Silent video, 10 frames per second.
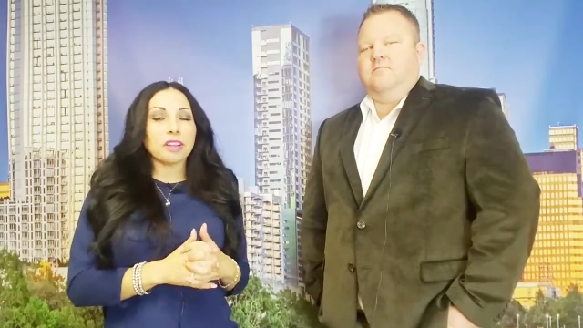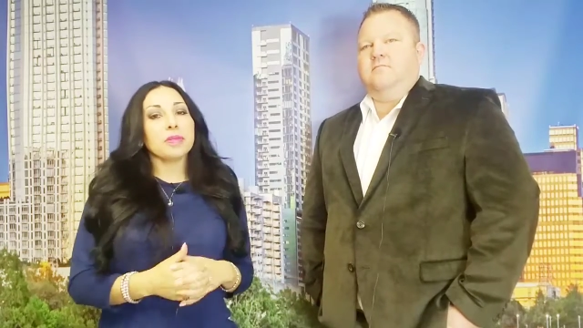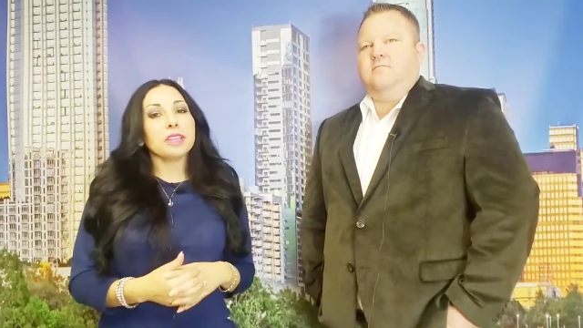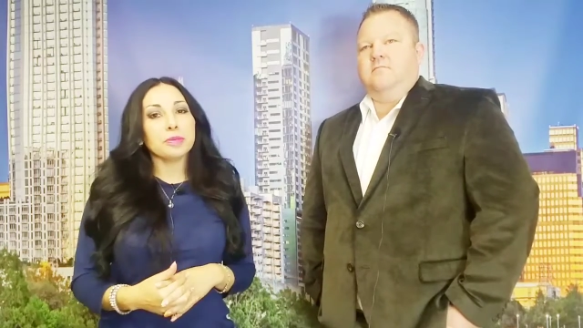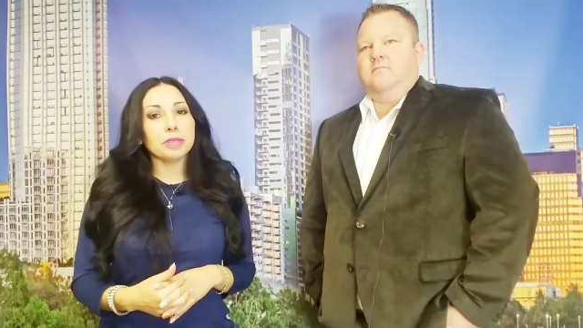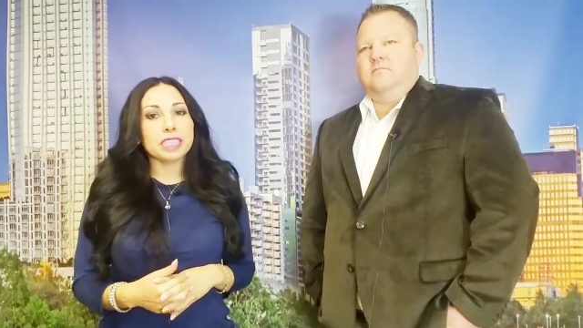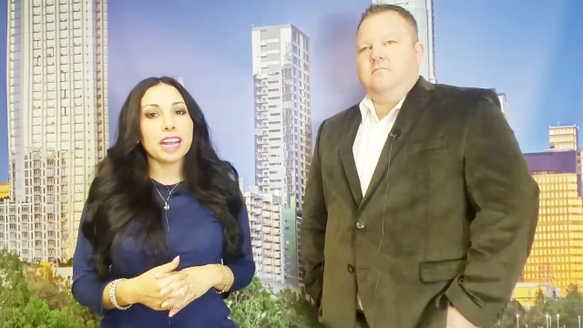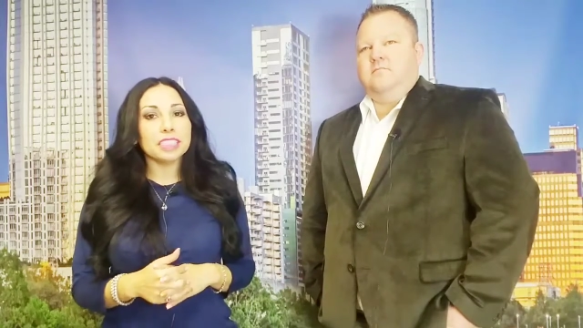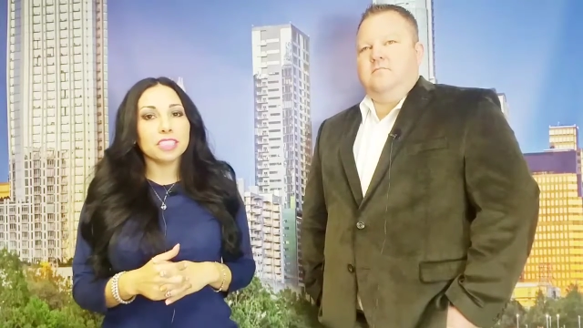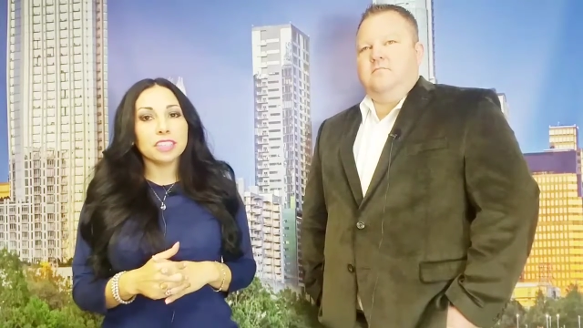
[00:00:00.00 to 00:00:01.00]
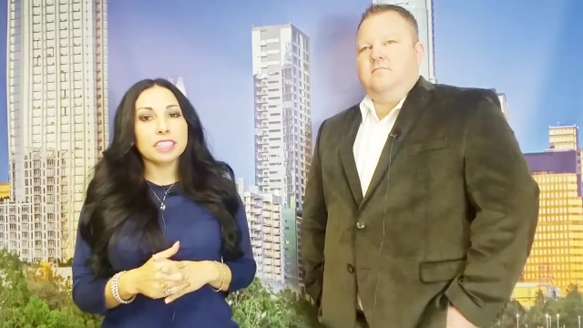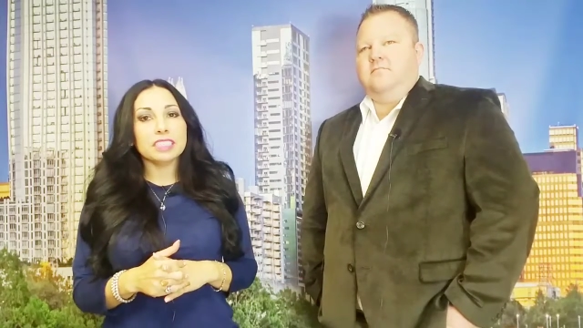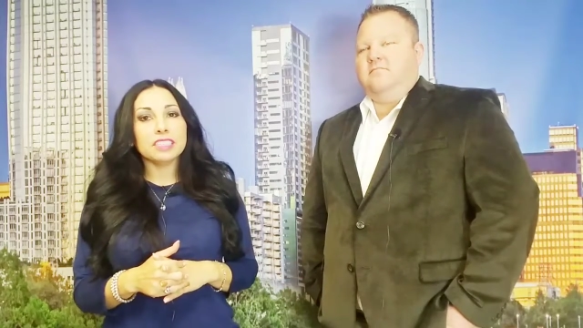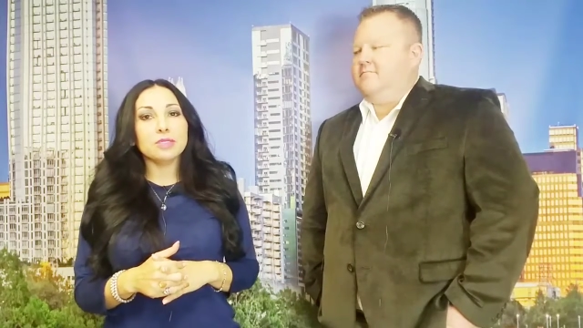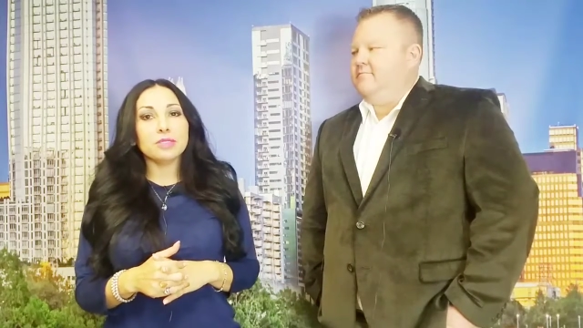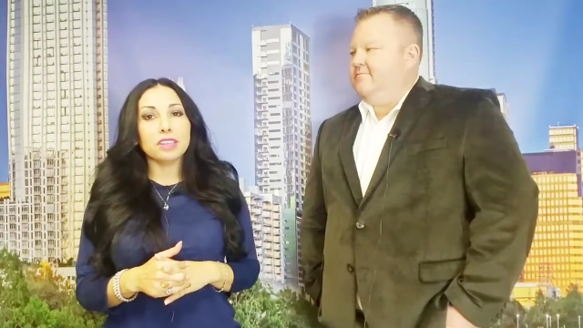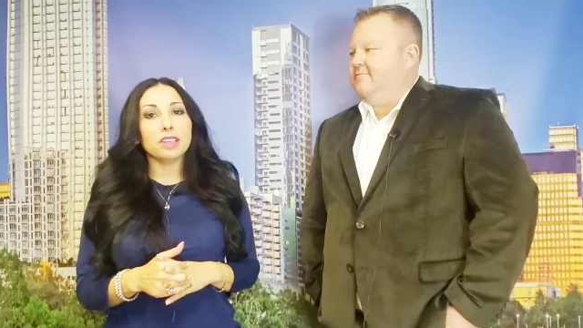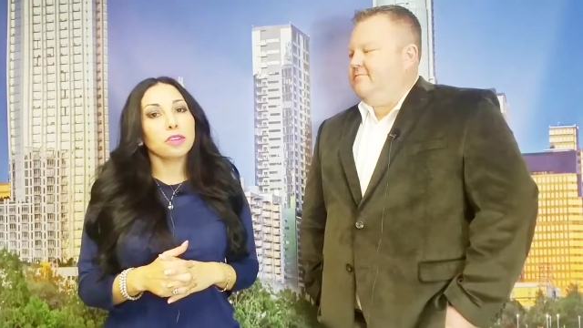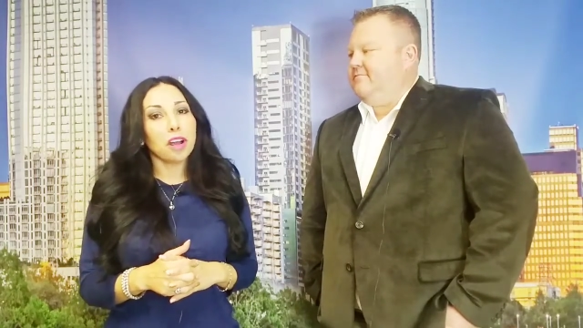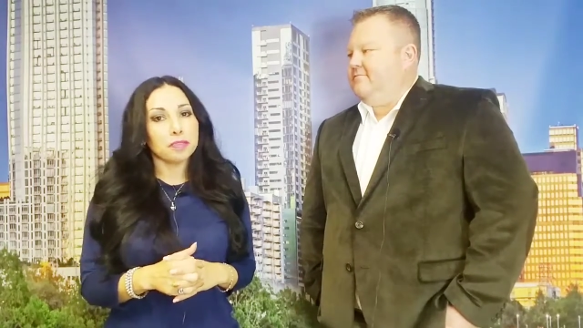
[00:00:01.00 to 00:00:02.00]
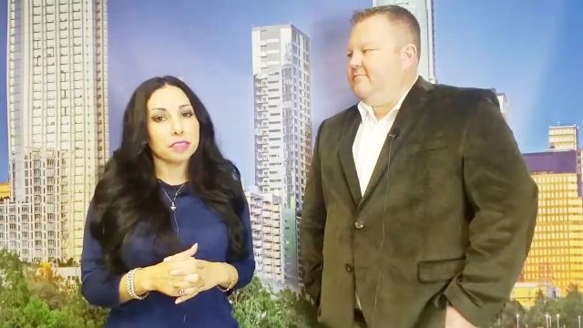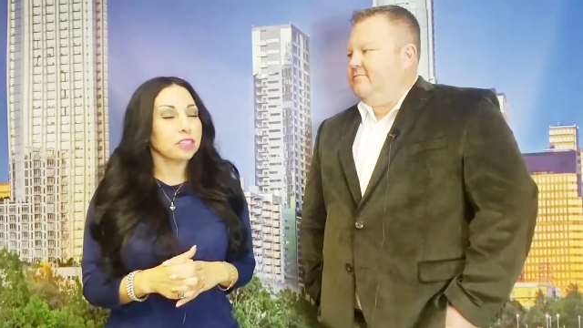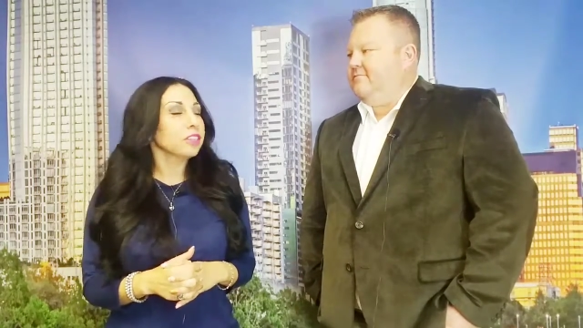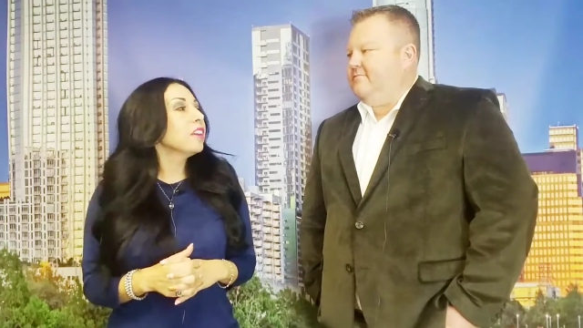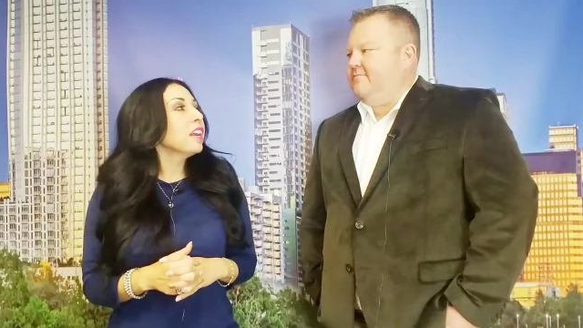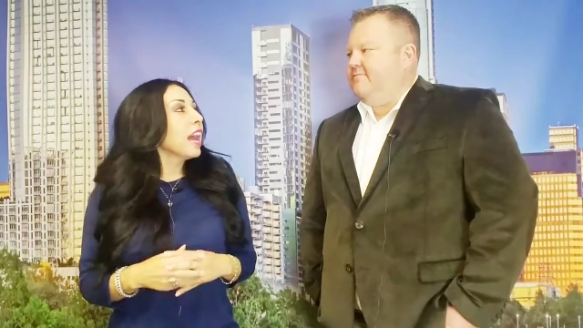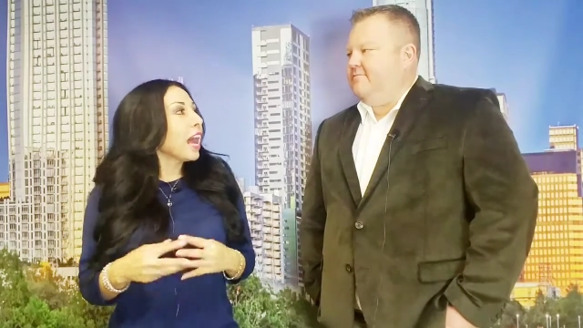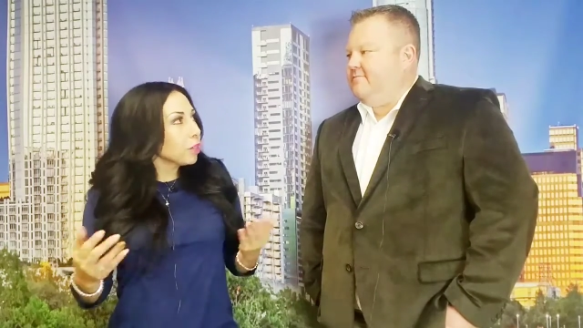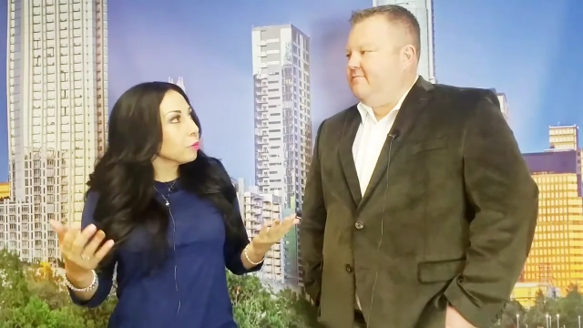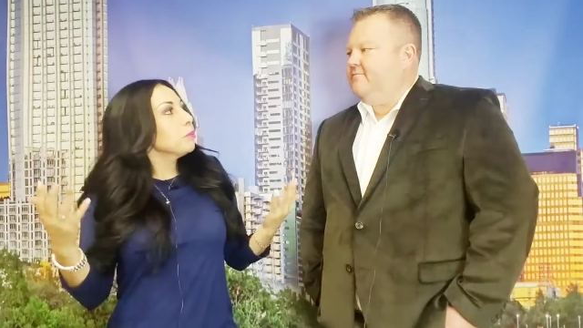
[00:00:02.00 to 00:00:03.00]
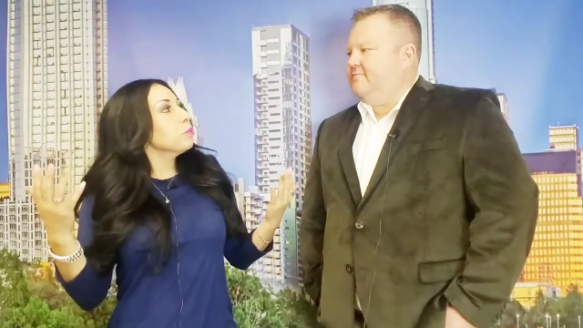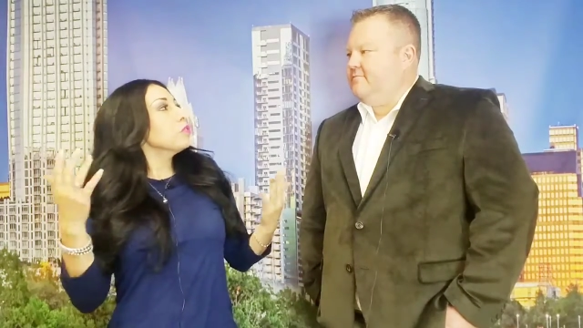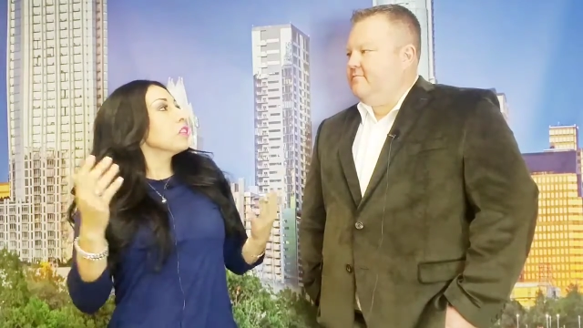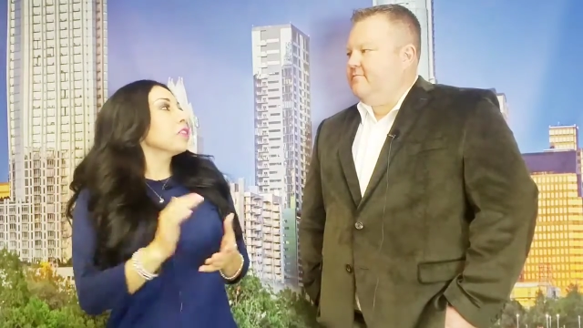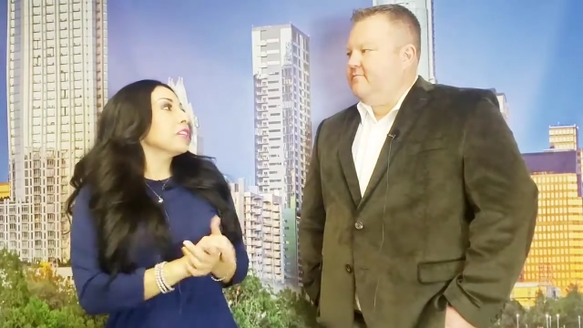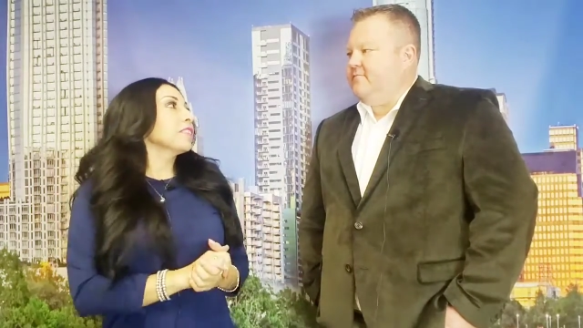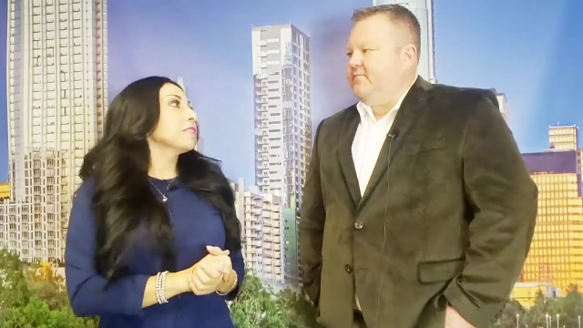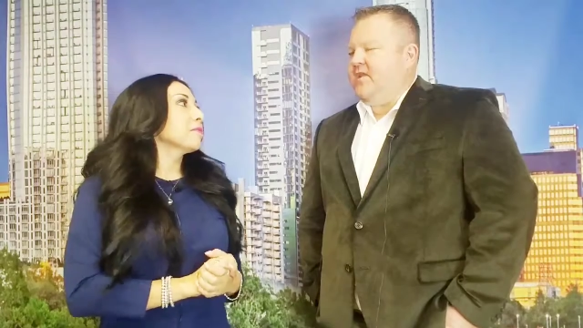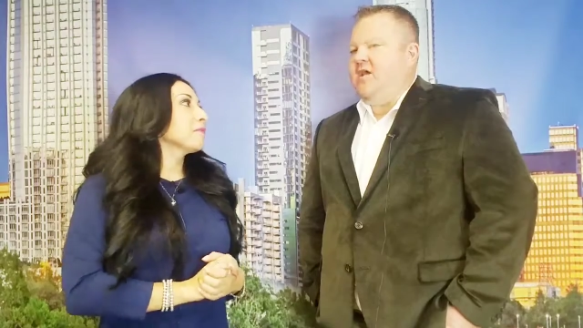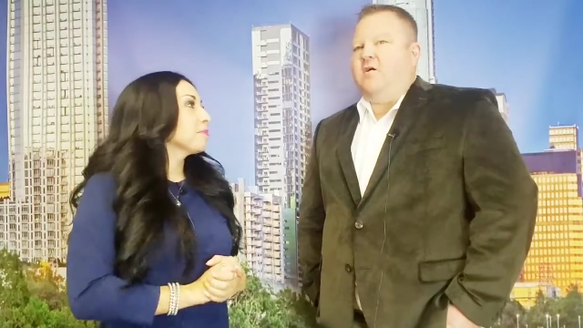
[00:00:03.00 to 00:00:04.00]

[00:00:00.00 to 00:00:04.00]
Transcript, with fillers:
Speaker 1: So, I'm here with Todd Turlington, who's a loan officer. How do we improve our credit?